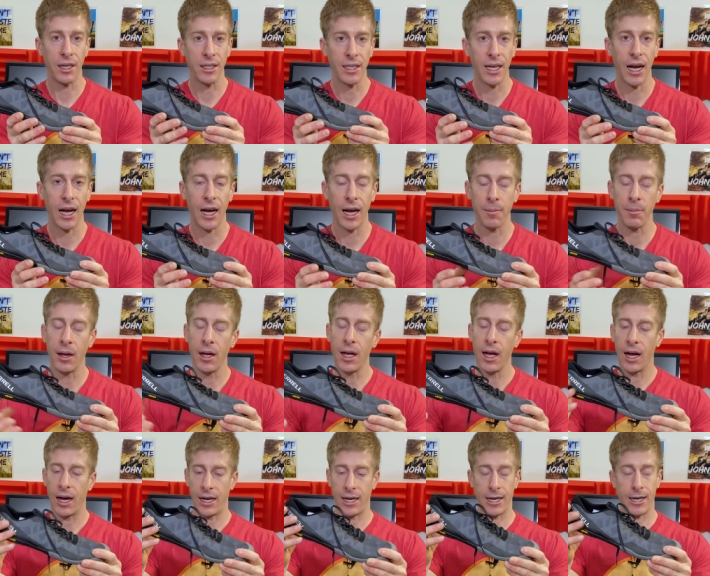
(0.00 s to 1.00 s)
at a time,
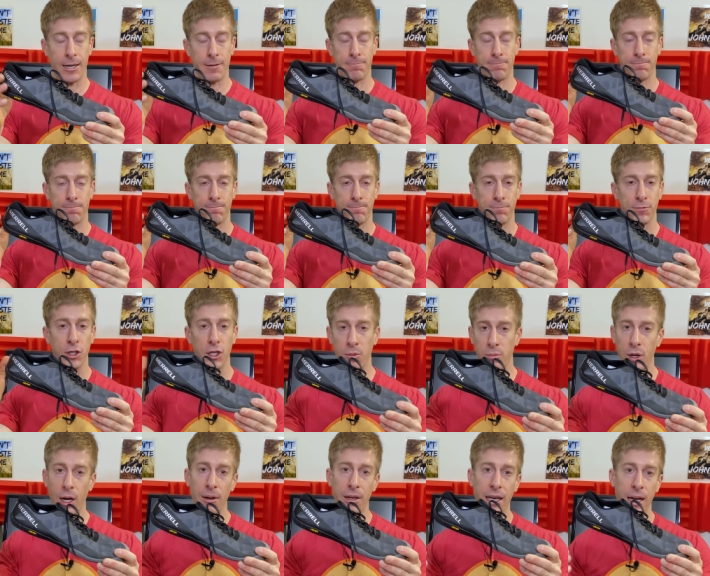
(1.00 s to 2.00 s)
um, you can
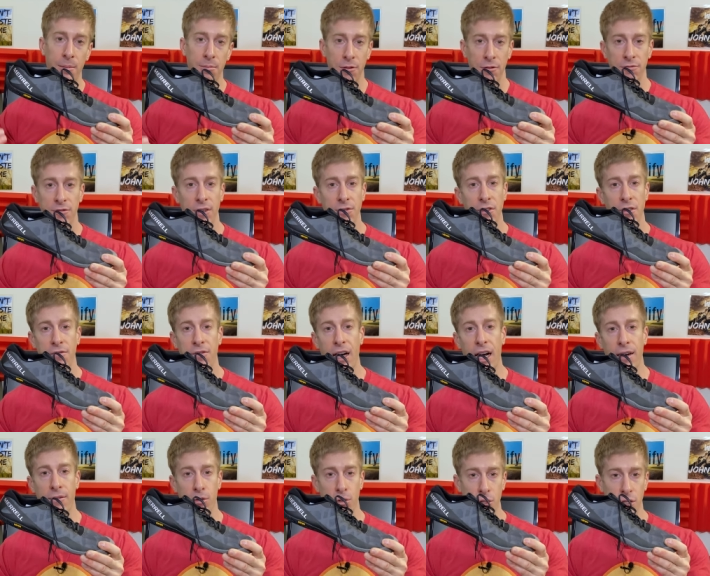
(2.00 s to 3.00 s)
probably get them for
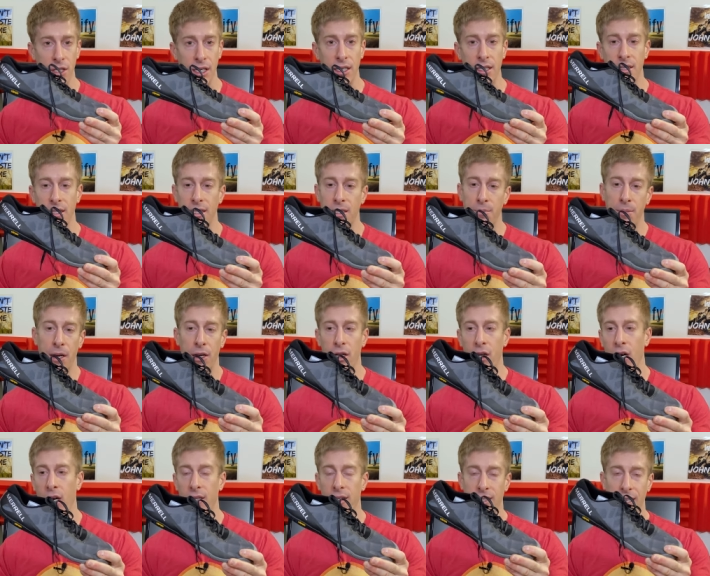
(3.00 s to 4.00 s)
55 or 60
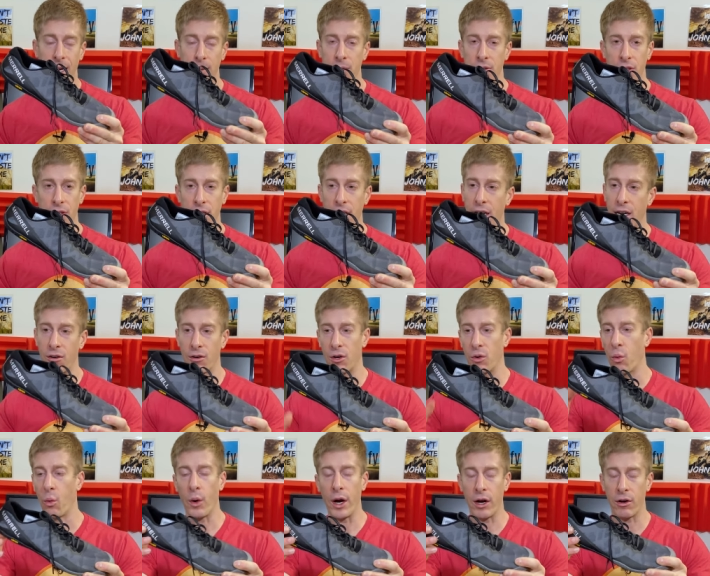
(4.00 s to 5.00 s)
depending on the time of the year
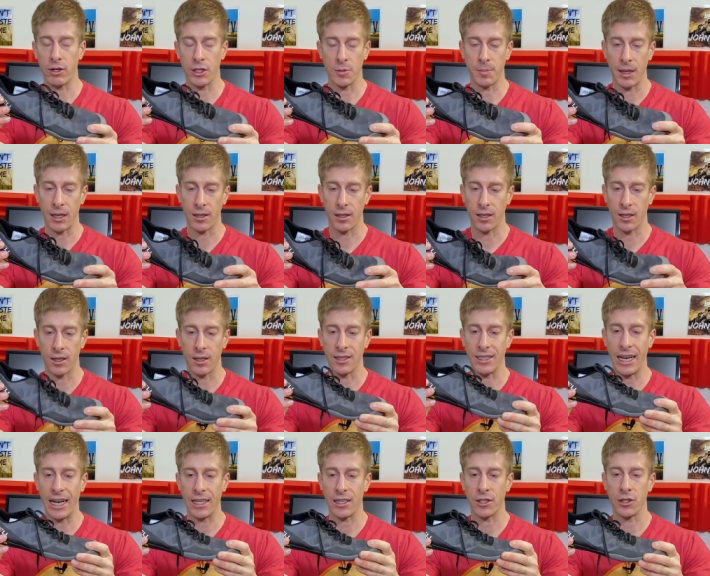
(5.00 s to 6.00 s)
and where
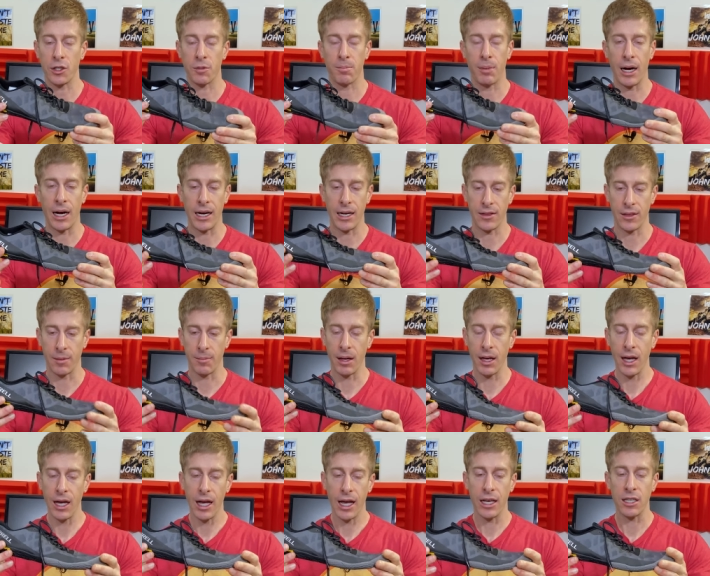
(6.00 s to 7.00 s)
exactly you're buying them.
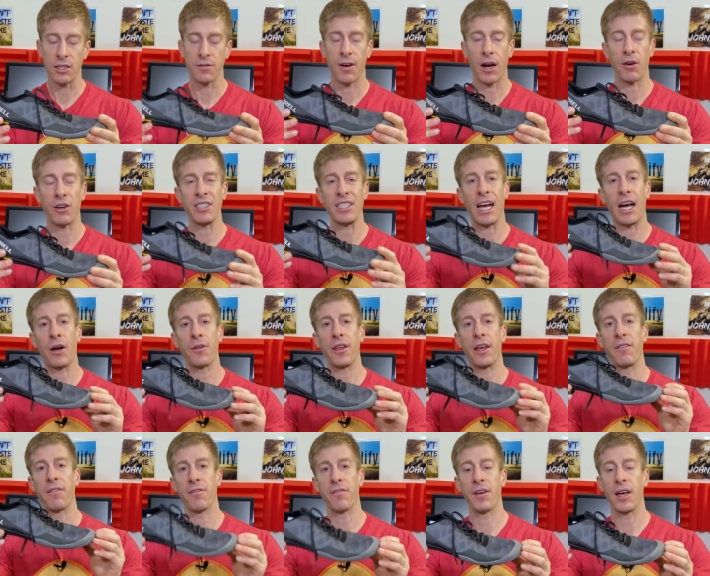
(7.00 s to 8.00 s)
As far as how
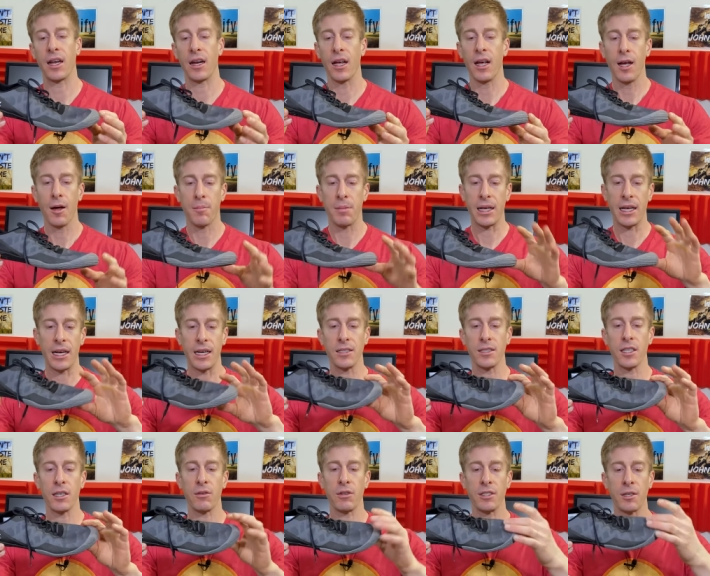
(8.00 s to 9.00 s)
they fit, because
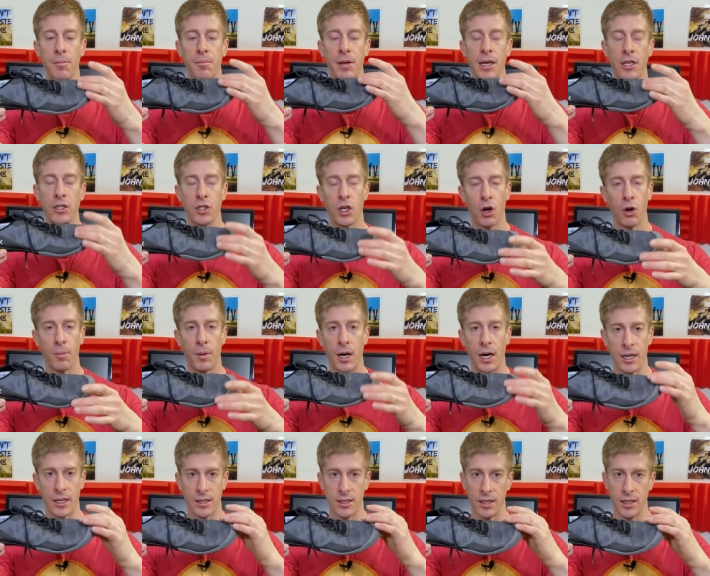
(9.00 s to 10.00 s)
there is a big toe
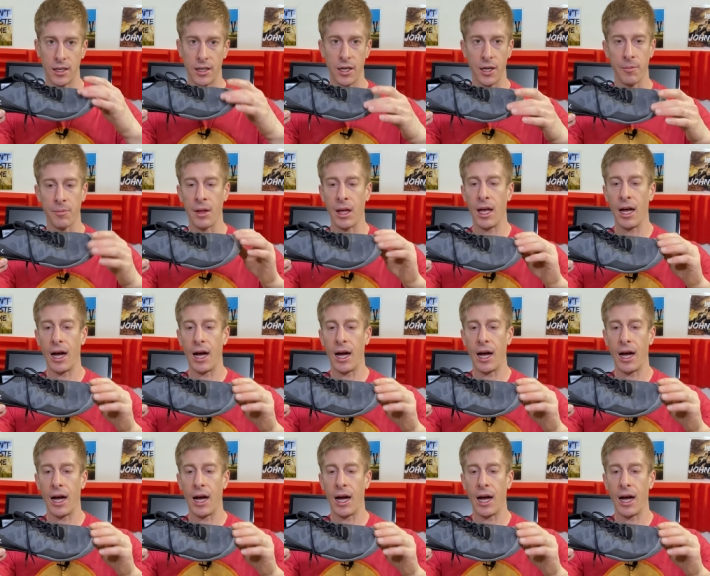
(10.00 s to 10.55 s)
box in here,